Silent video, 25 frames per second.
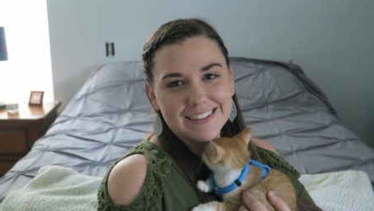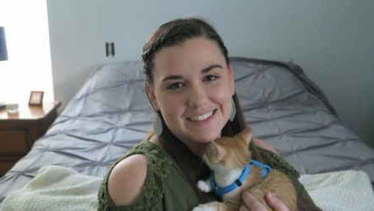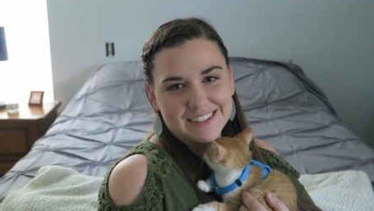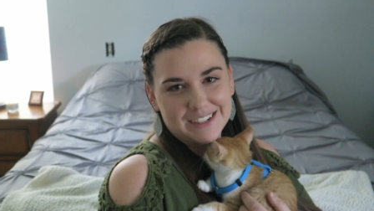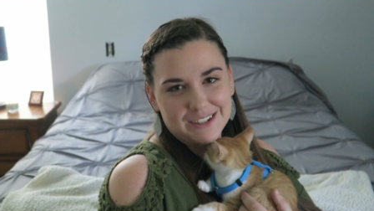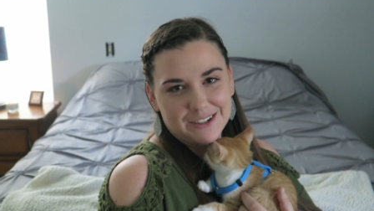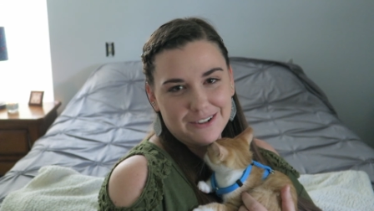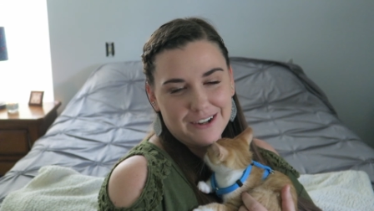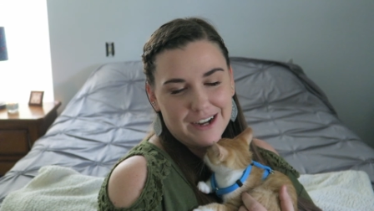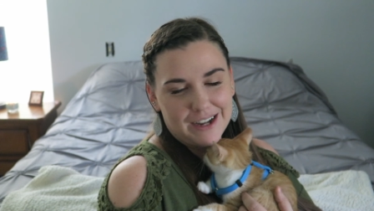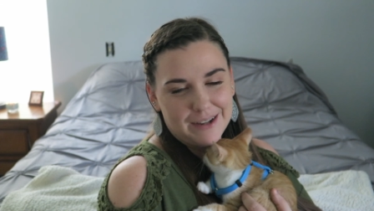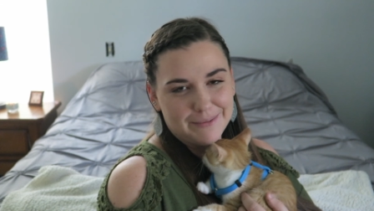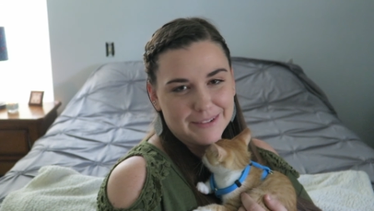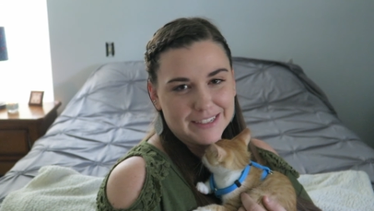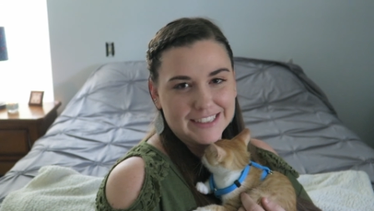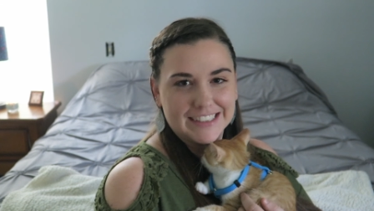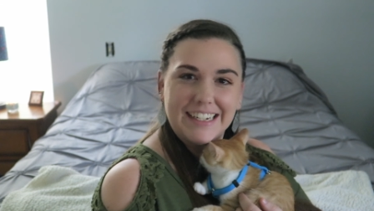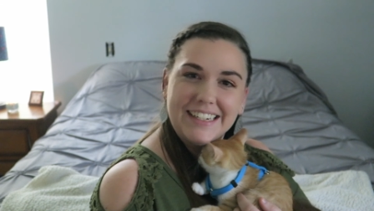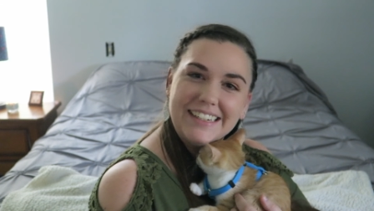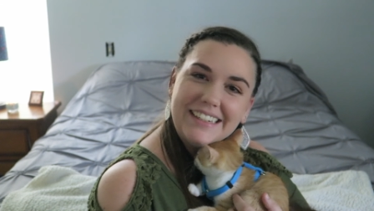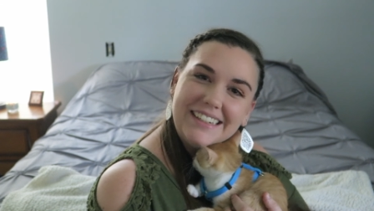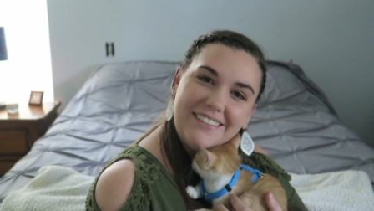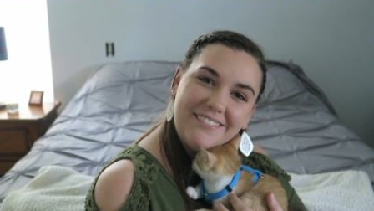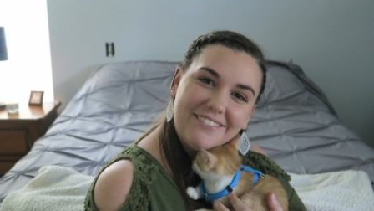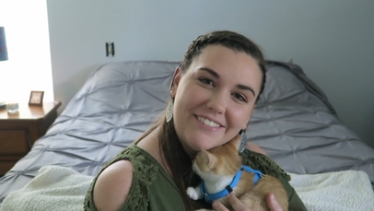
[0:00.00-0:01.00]
So I'm
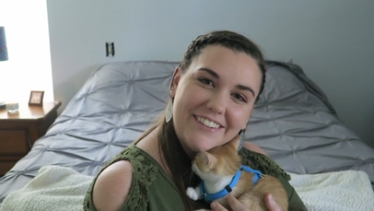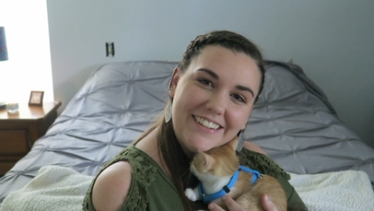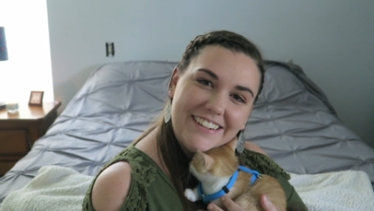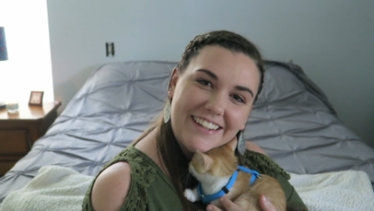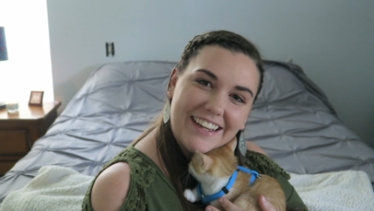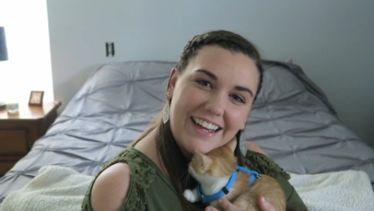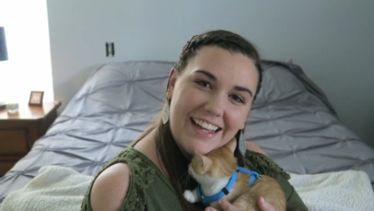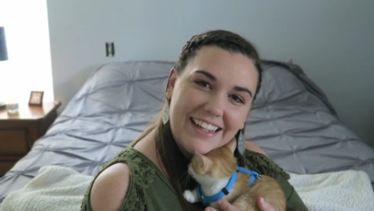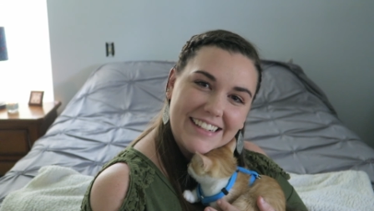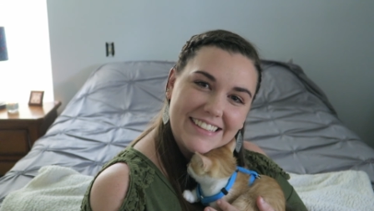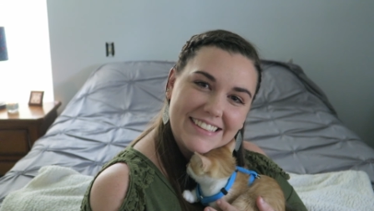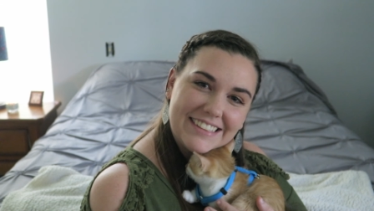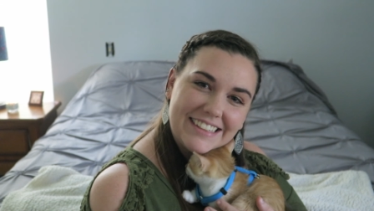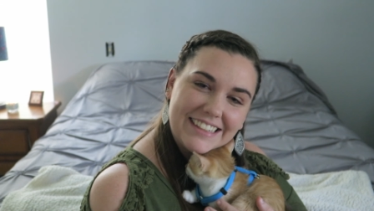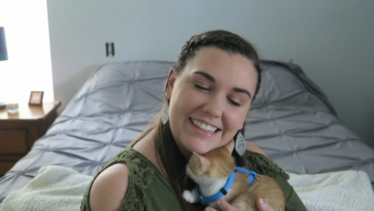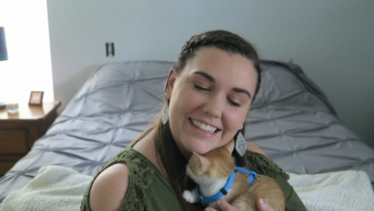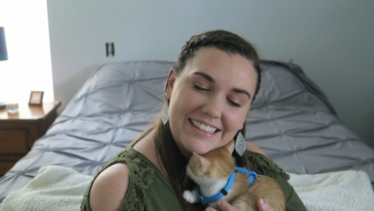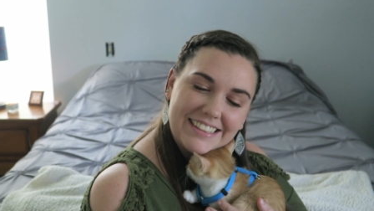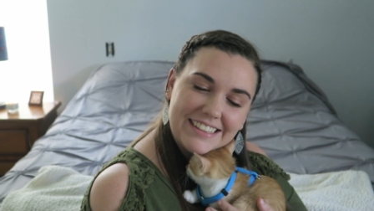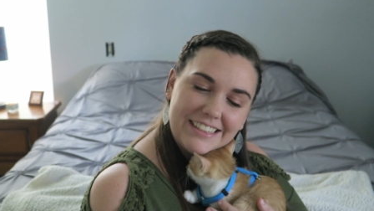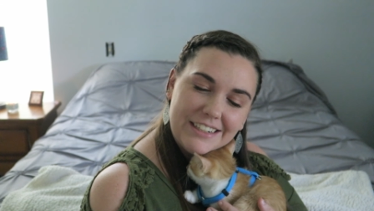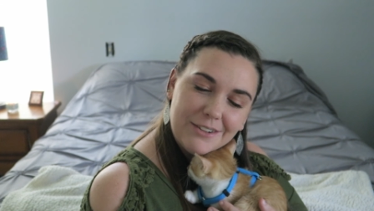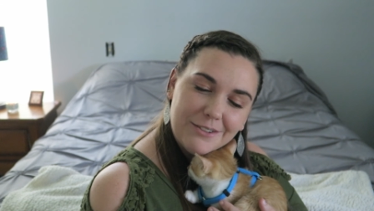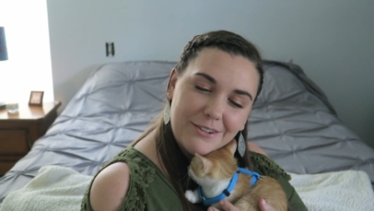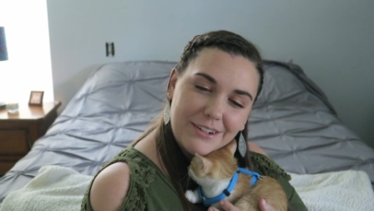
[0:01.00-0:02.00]
excited for you guys to
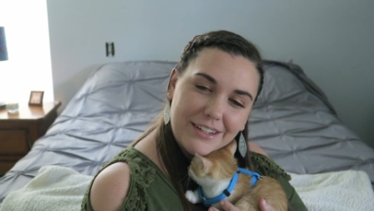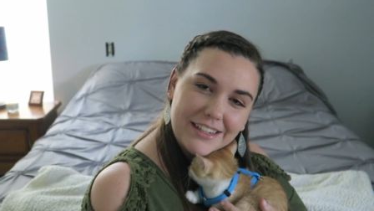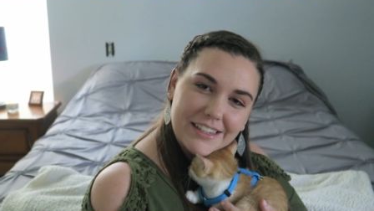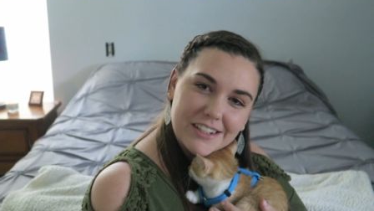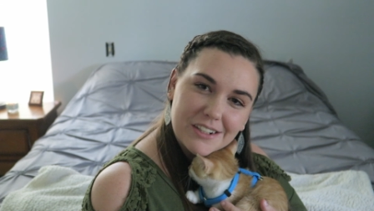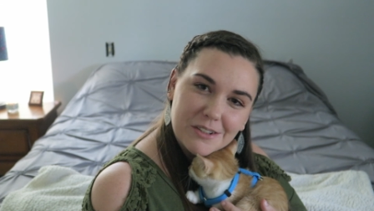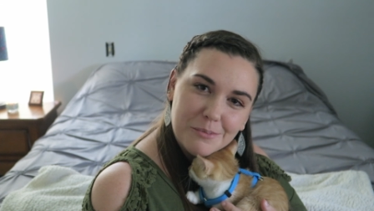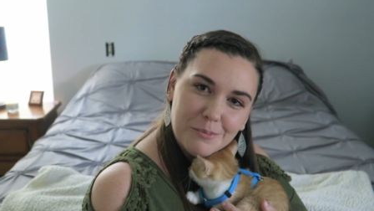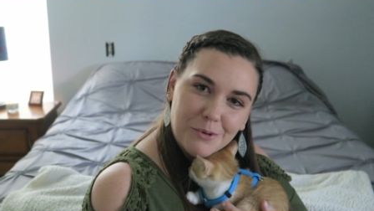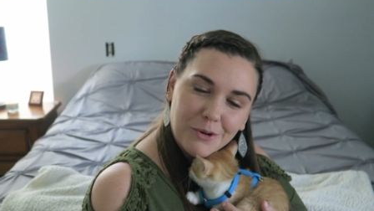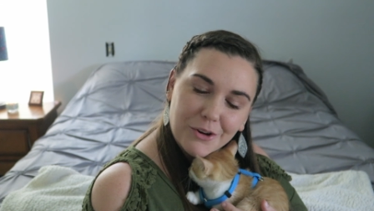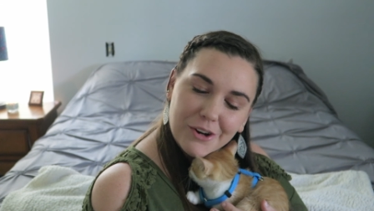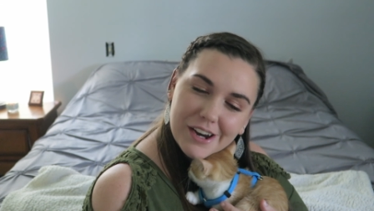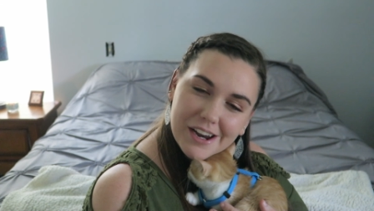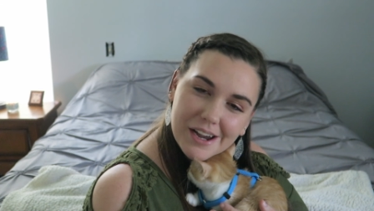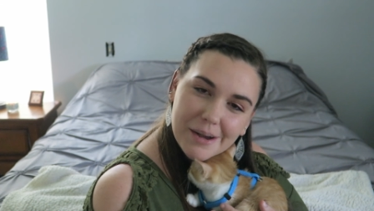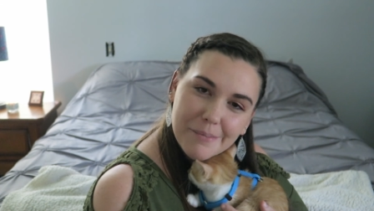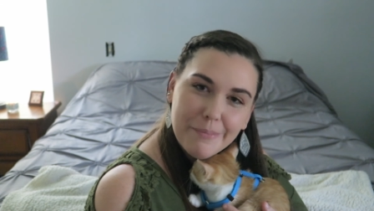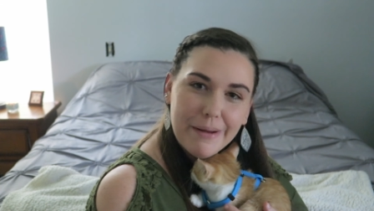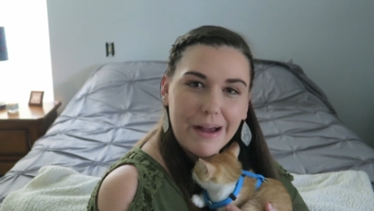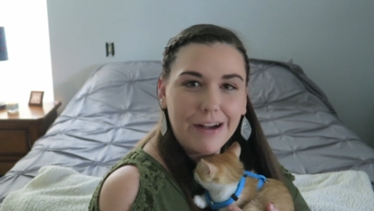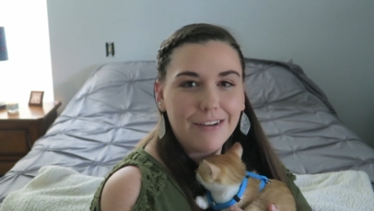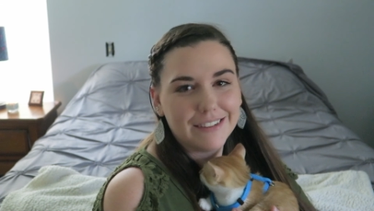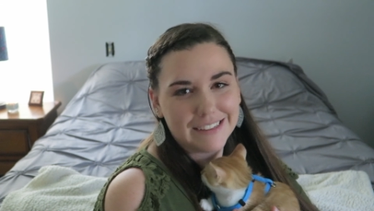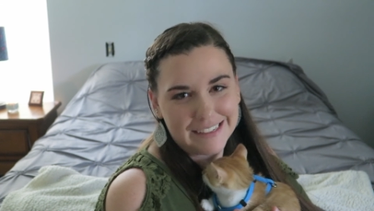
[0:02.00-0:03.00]
get to know a little more
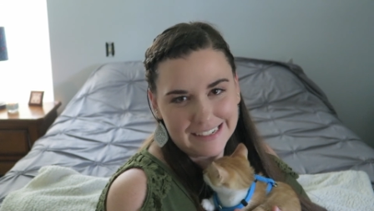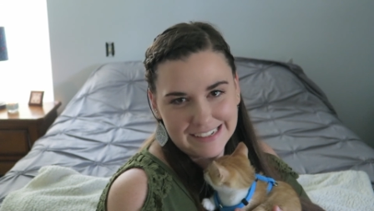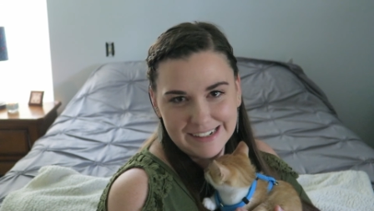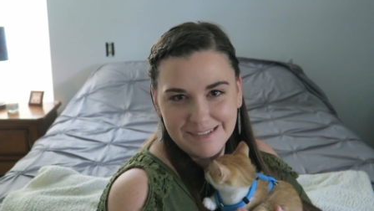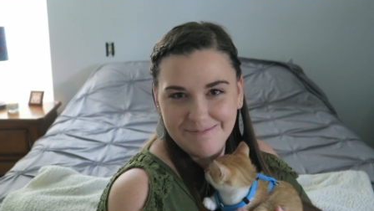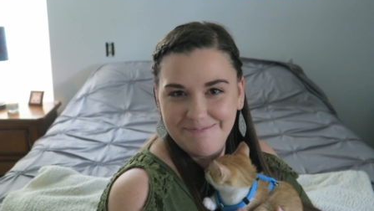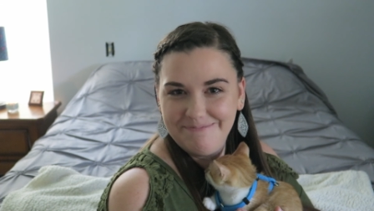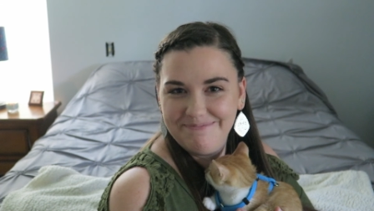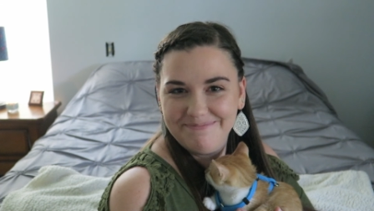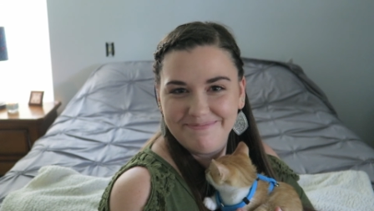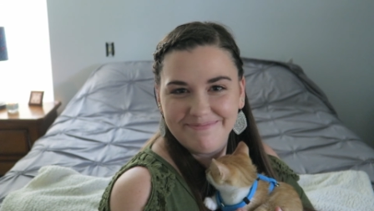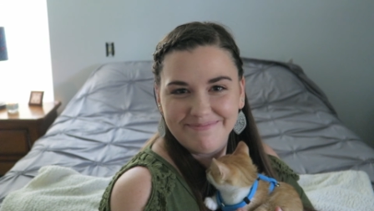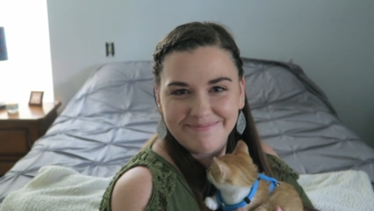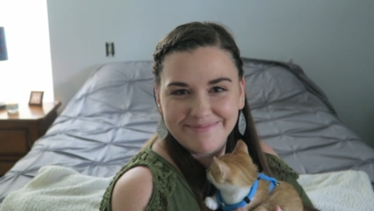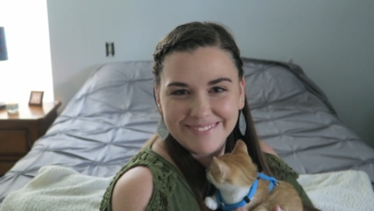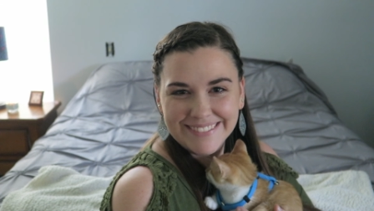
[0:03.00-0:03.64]
about him.